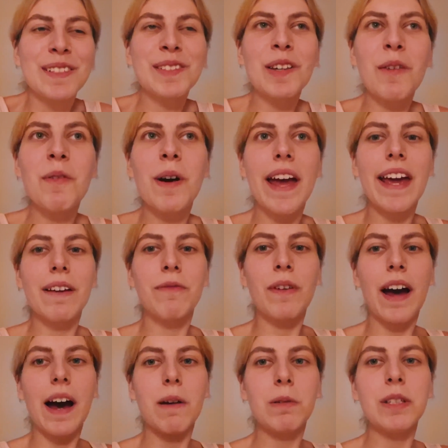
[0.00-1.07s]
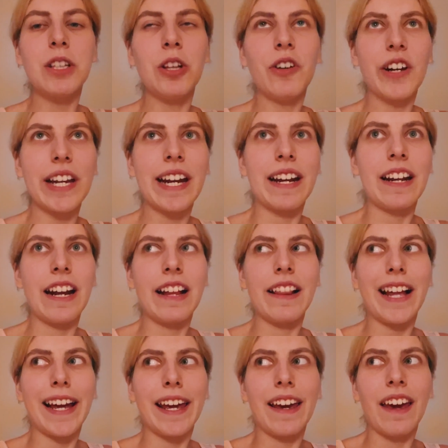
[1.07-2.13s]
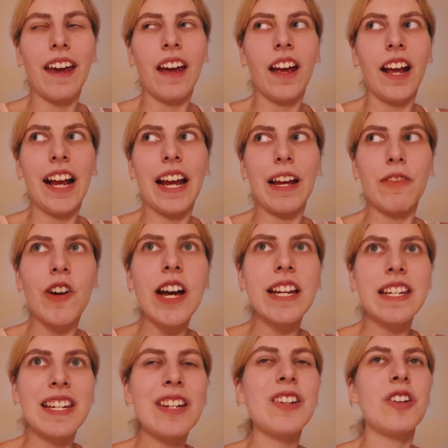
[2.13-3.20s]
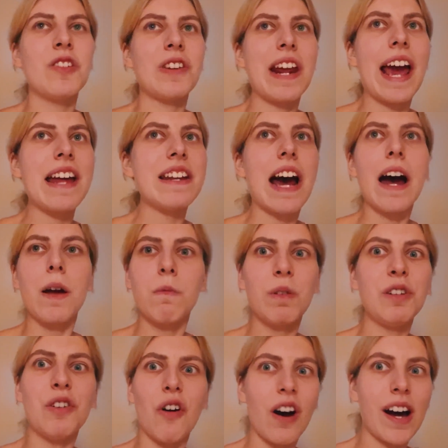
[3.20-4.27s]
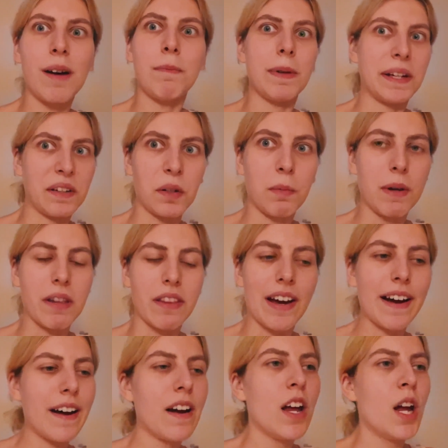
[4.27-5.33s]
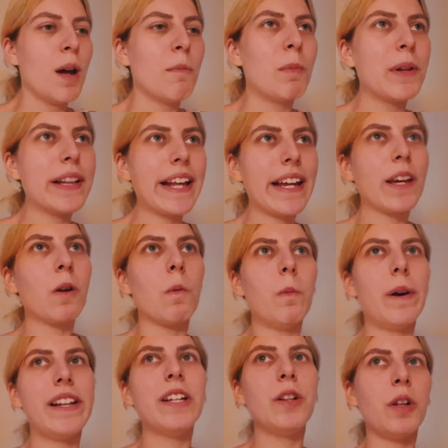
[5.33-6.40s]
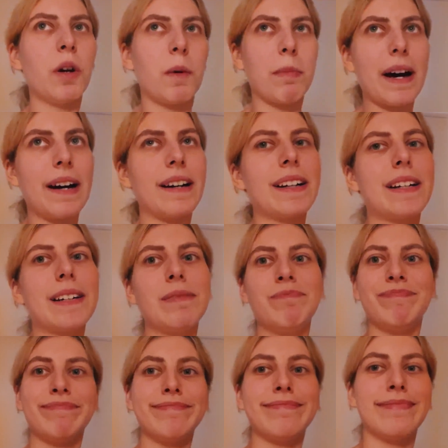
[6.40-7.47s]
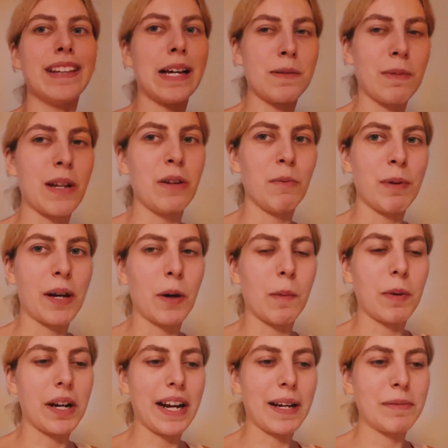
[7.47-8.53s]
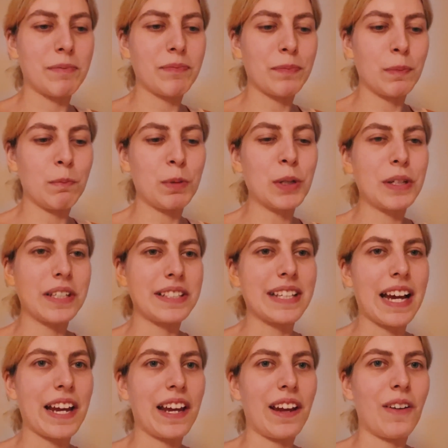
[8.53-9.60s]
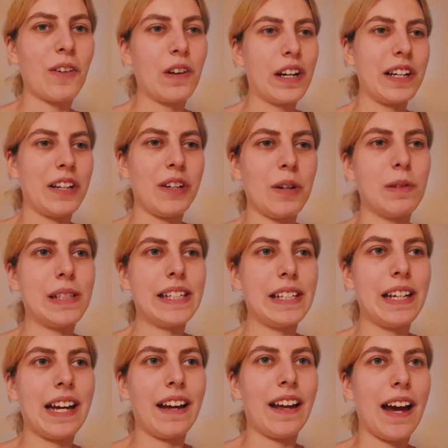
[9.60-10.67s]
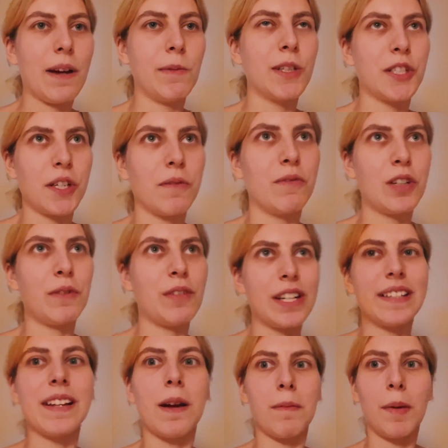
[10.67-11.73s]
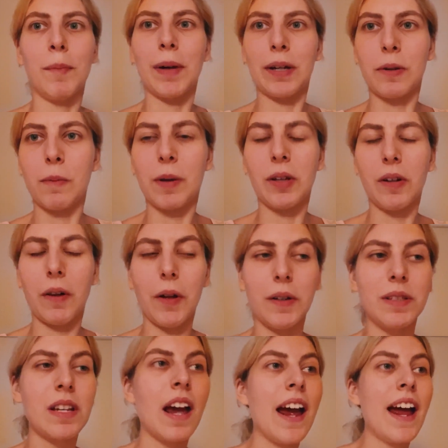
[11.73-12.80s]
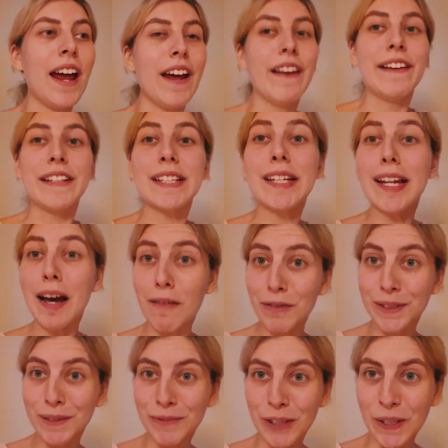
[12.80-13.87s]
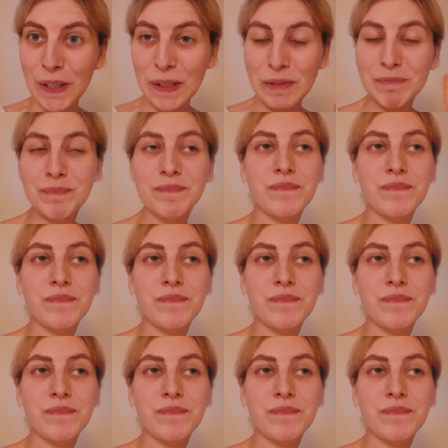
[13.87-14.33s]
so if I was looking at it like, if I didn't know the end, I would not have picked up on that. But like when you look back, that's when you pick up on it. But because I already knew it, I watched it for the first time and picked up on the clues. So that was fun.